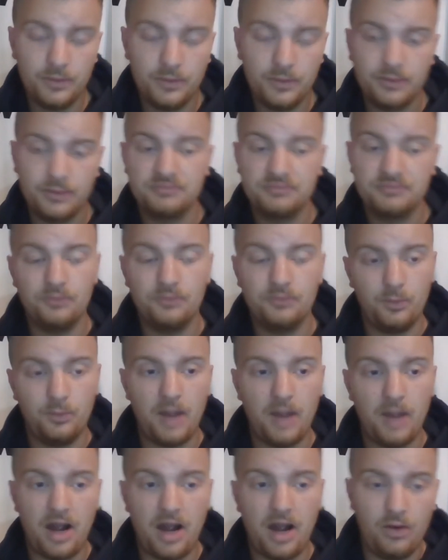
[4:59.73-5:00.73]

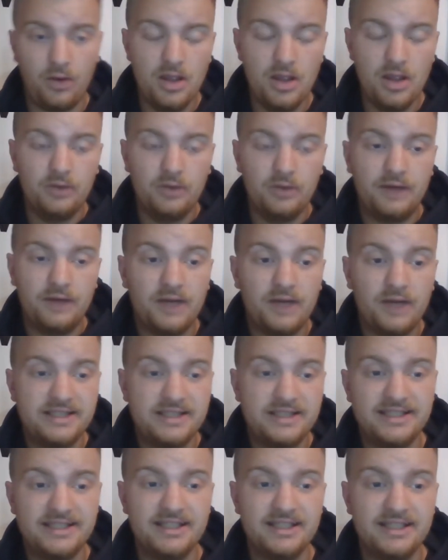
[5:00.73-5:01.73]
Wow. Whenever I seen
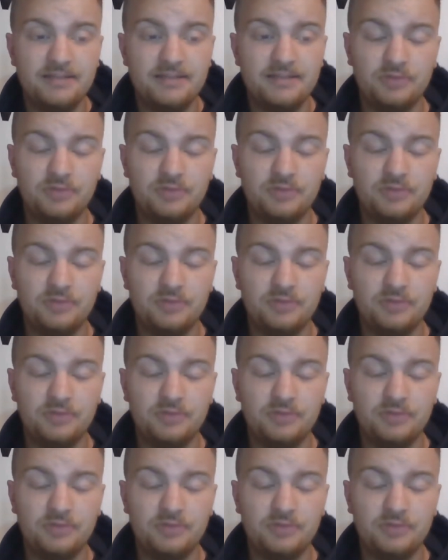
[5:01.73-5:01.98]
him play